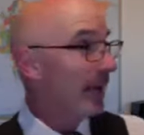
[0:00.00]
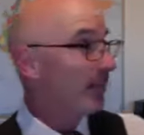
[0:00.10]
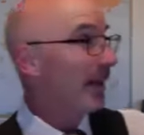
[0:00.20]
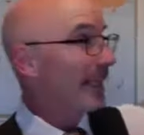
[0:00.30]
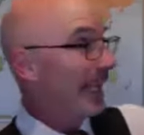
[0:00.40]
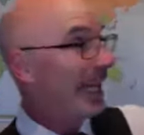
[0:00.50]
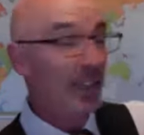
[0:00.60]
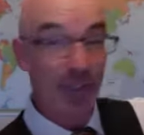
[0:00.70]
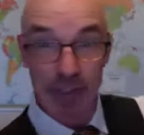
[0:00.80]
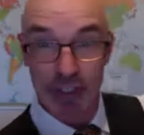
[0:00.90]
and my
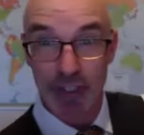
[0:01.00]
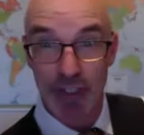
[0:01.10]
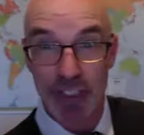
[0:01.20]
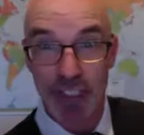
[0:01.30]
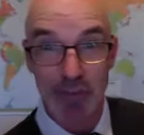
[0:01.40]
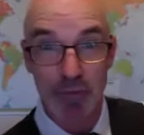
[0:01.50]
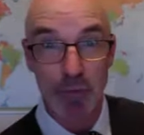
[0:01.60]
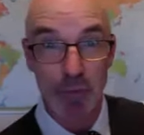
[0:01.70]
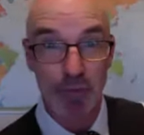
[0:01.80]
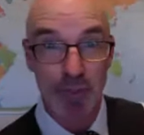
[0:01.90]
calendar started to get
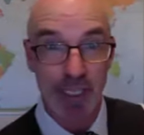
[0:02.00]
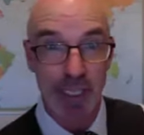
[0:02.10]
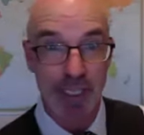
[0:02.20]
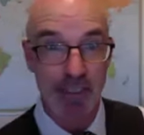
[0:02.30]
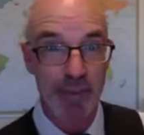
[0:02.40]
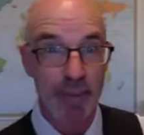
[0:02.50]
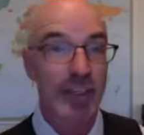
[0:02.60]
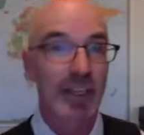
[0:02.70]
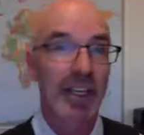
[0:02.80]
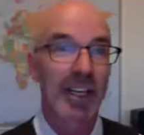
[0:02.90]
full of clients,